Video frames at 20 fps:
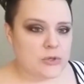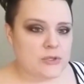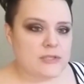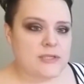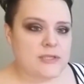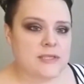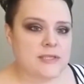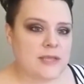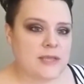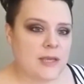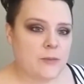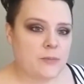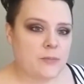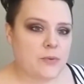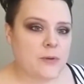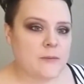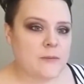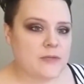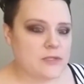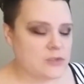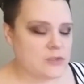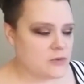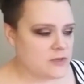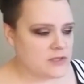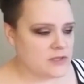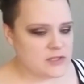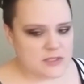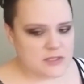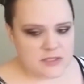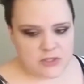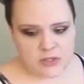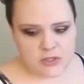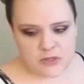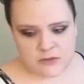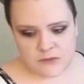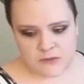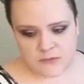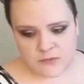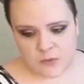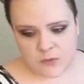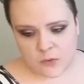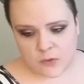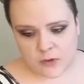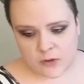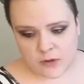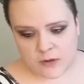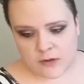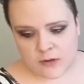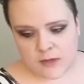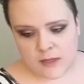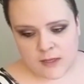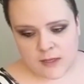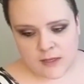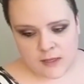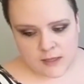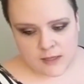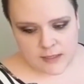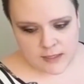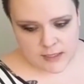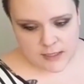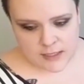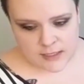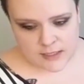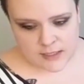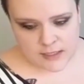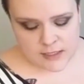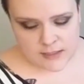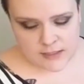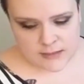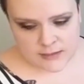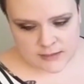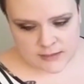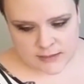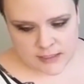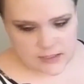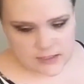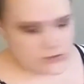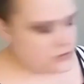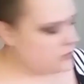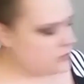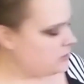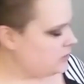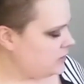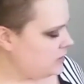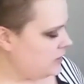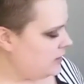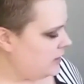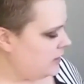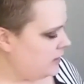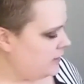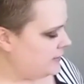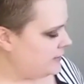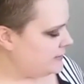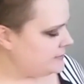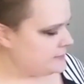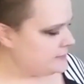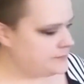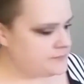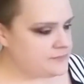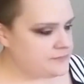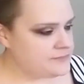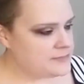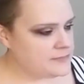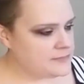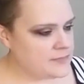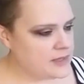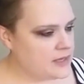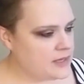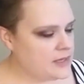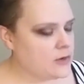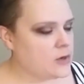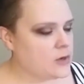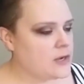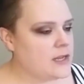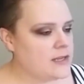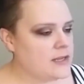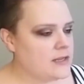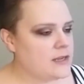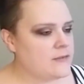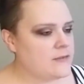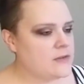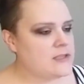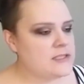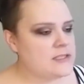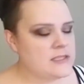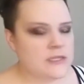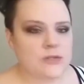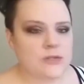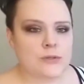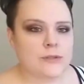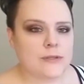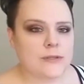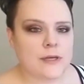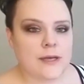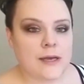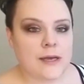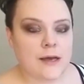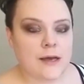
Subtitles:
It's the same premise. So this is good for any single, every single